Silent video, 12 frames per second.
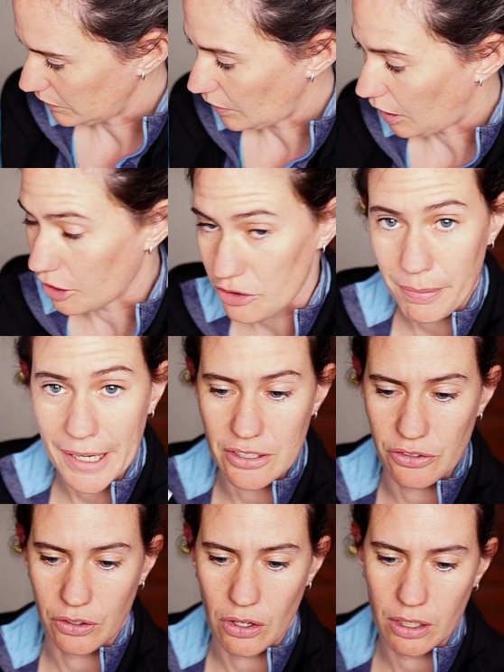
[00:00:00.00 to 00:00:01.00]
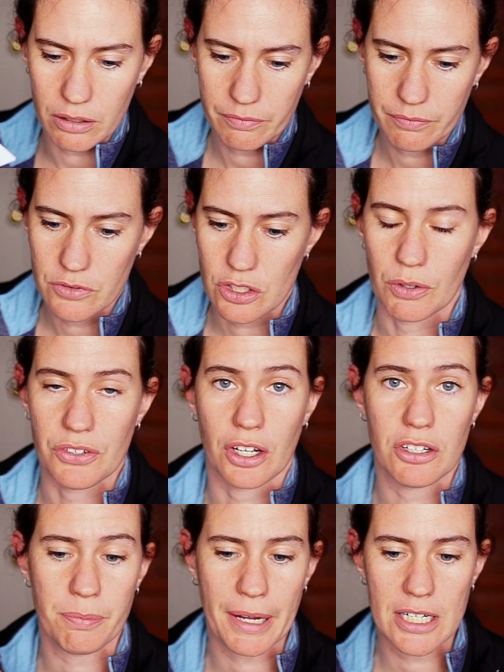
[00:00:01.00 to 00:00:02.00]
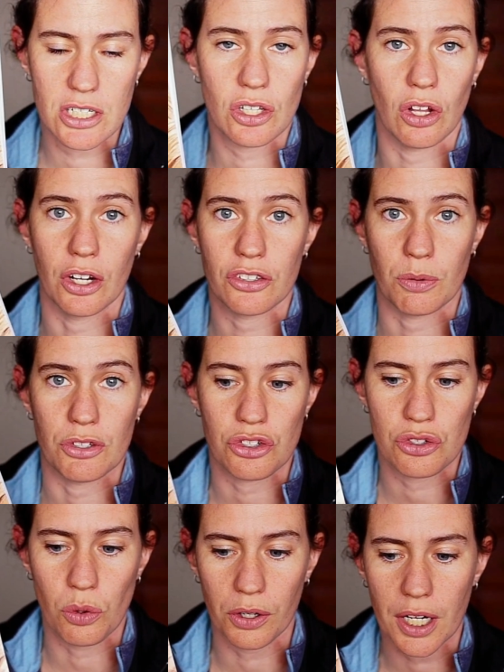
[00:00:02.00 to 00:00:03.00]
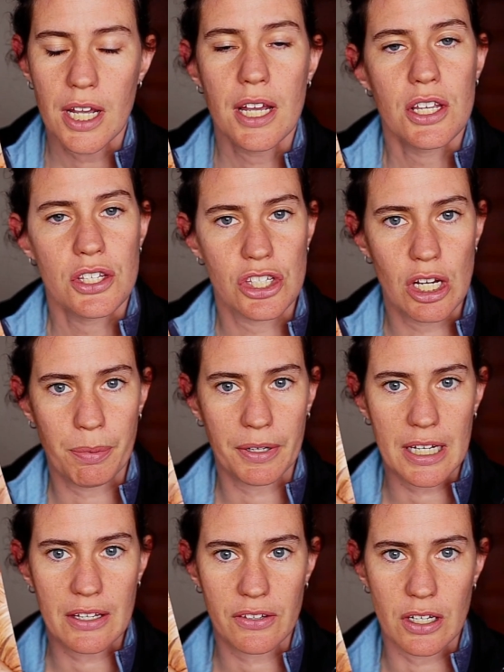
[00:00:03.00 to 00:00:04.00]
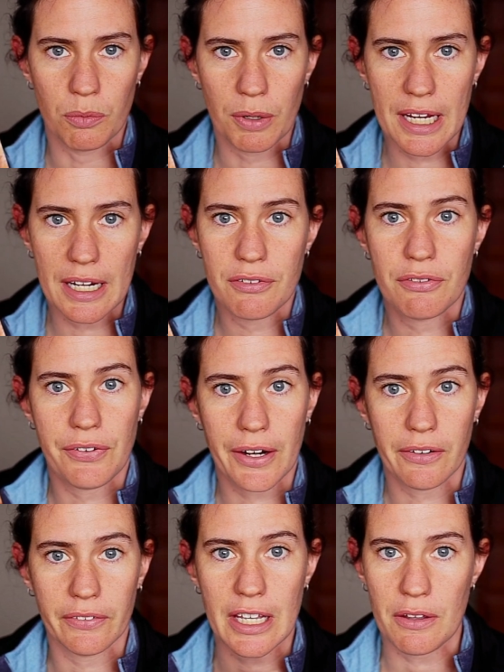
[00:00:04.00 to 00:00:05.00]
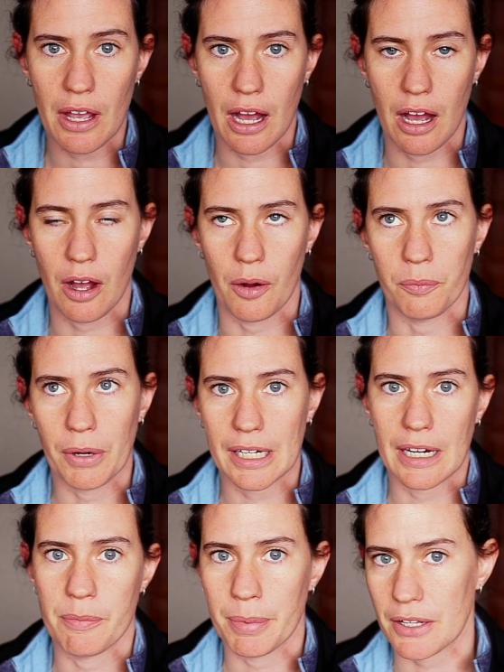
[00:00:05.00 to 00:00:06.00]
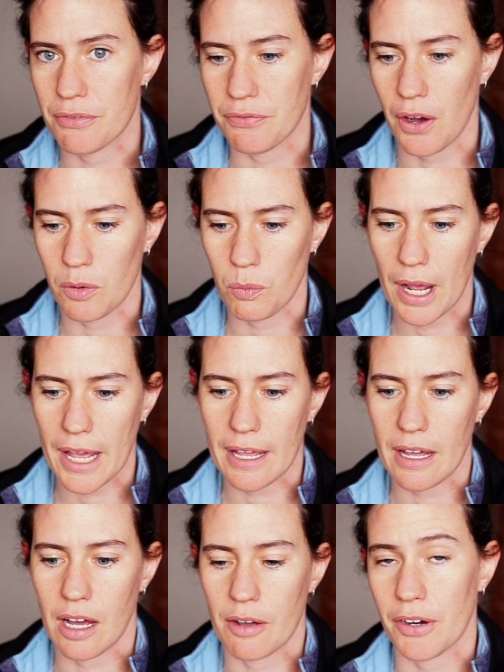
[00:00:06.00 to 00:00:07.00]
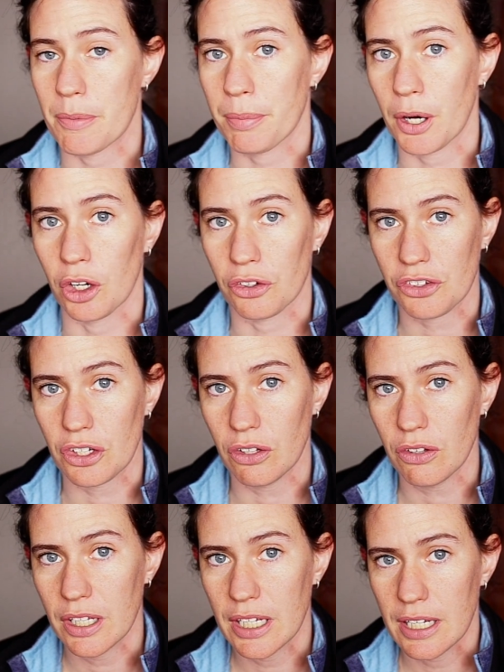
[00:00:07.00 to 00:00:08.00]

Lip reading: 100 pages long. So it's 100 pages long, so it's short, super easy to read, fairly written in a pretty fun way, very personal,